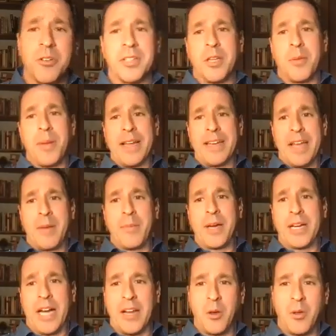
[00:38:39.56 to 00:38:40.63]
during the
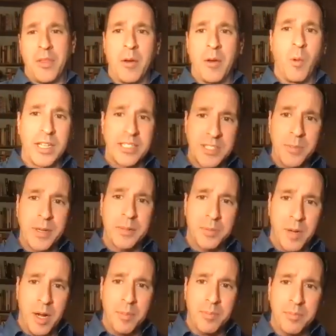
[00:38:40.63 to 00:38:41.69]
pandemic, I know that was a big
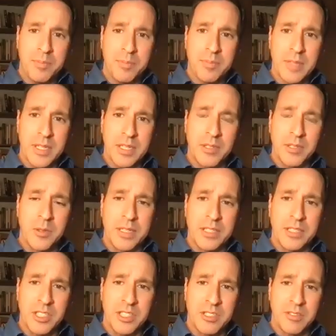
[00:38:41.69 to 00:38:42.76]
problem,
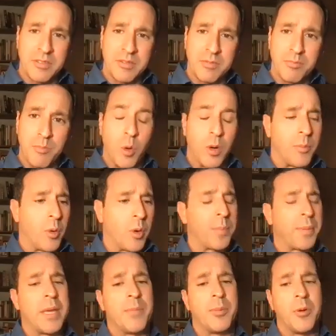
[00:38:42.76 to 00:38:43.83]
including just more and more
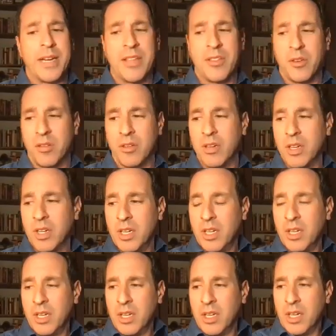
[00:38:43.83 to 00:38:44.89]
people either
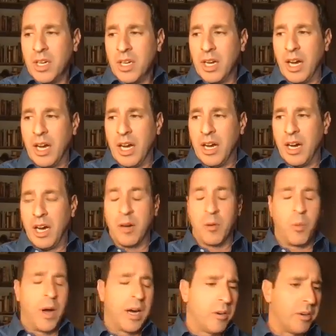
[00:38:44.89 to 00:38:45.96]

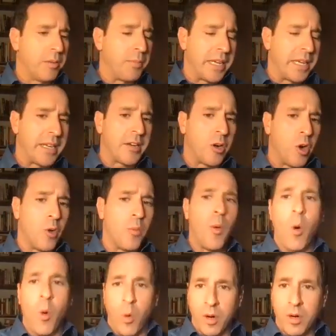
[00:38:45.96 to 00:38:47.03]
unwell and being at
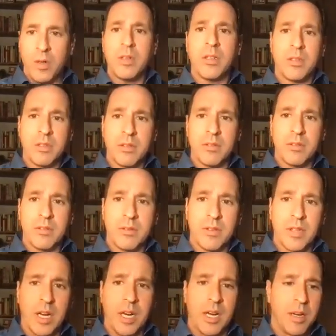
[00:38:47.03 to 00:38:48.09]
home, or
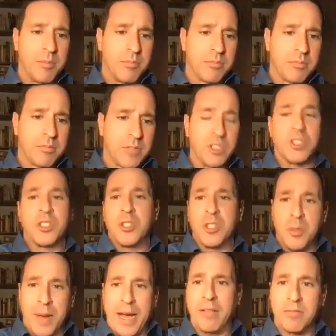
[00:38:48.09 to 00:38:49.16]

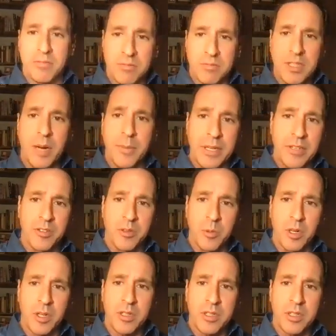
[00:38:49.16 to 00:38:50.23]
concerned about coming into
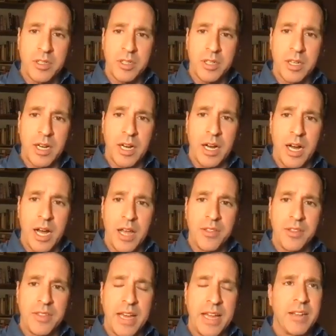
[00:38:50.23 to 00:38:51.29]
work. I
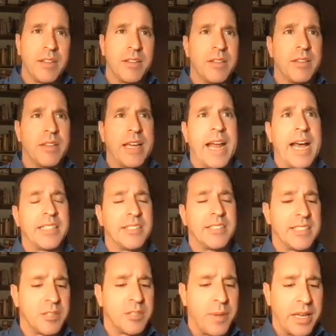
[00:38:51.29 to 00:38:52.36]
think that has
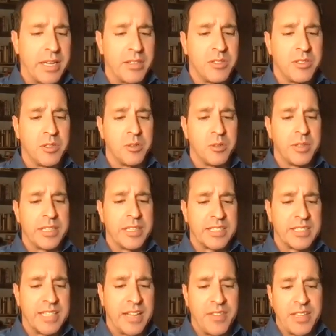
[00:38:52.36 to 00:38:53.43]
dissipated to an
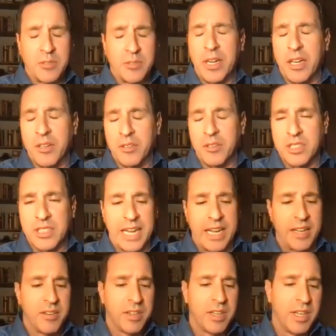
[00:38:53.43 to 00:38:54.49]
extent. That's what I
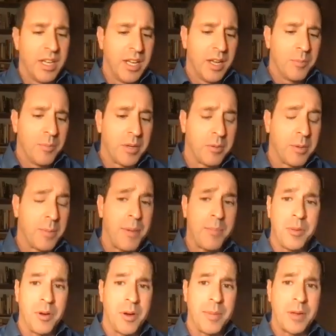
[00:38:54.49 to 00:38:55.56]
understand. But
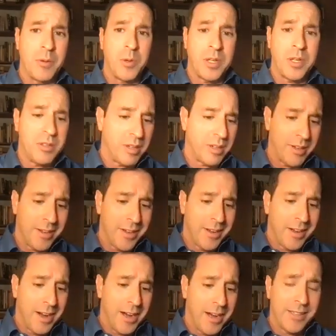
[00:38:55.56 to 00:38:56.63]
remember, we're,
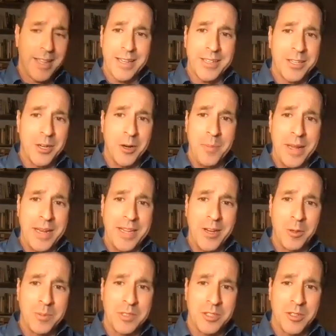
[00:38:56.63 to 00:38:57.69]
unlike many
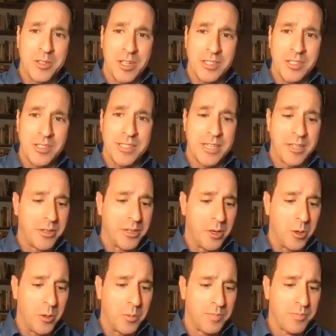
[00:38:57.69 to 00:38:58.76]
homes across
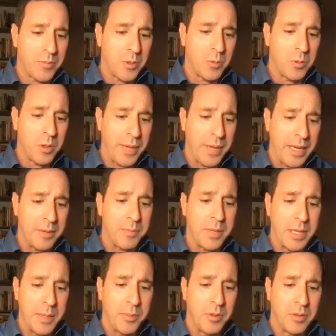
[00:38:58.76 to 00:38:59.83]
Ontario, we're paying
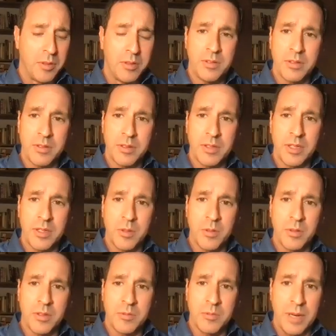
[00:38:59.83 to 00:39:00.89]
people
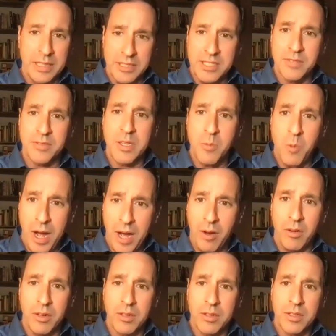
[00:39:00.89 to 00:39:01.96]
relatively
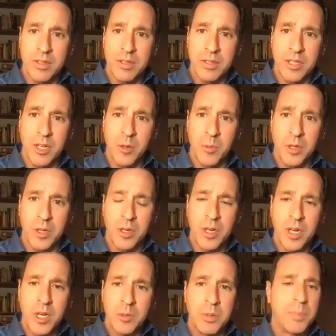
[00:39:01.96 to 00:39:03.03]
well.
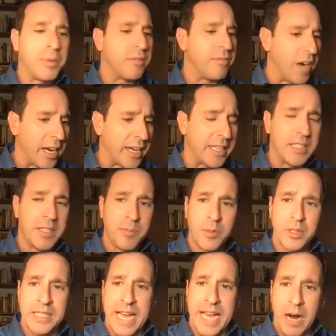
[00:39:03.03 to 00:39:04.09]
We're providing them
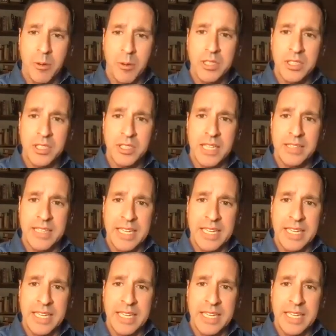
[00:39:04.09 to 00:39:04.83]
with the hours that